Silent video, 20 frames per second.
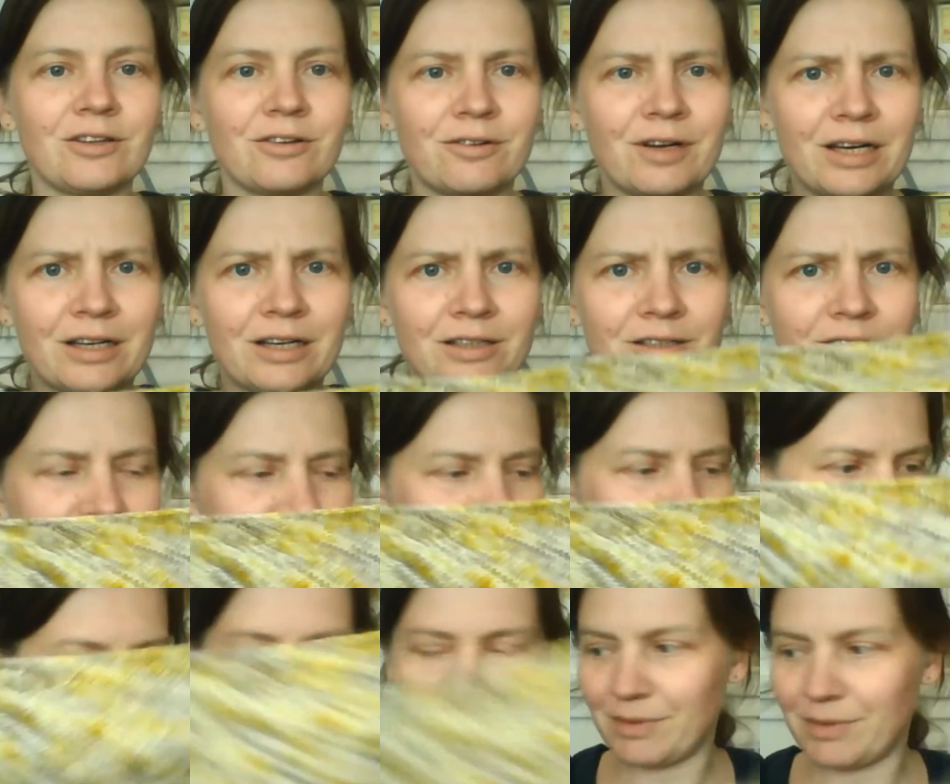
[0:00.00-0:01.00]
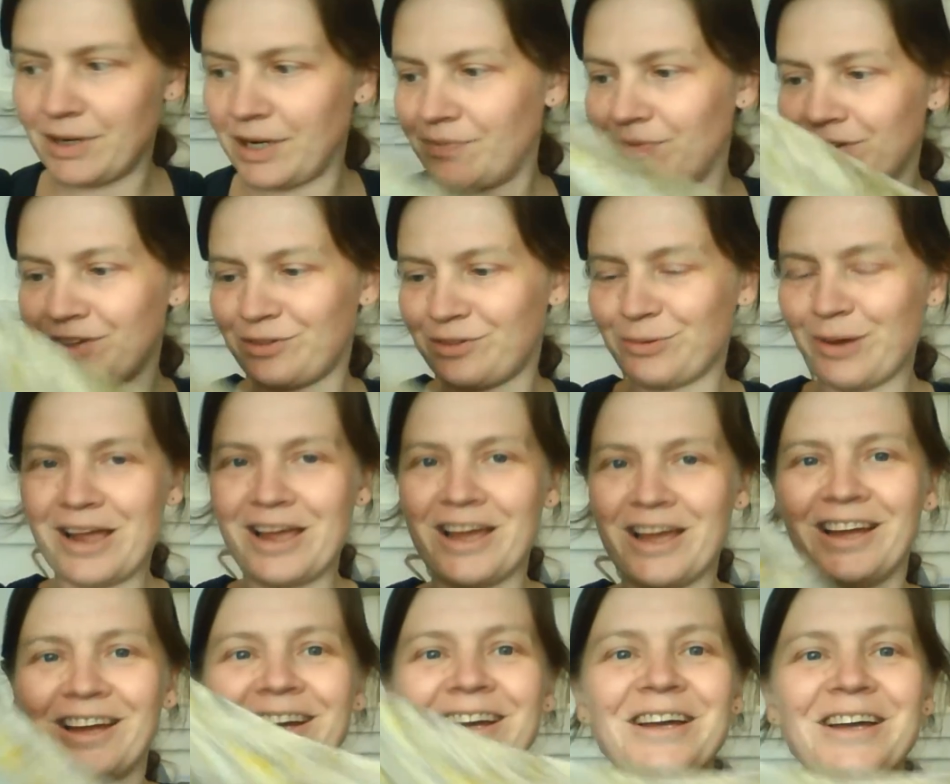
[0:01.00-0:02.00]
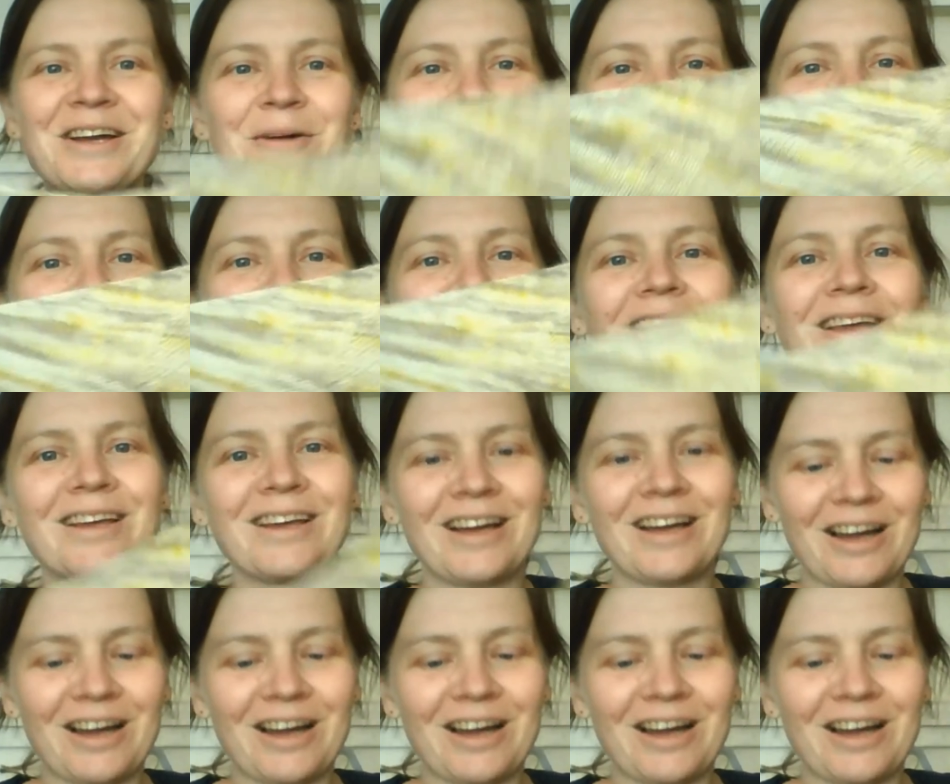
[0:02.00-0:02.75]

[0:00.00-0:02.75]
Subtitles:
end. Where am I? This way. I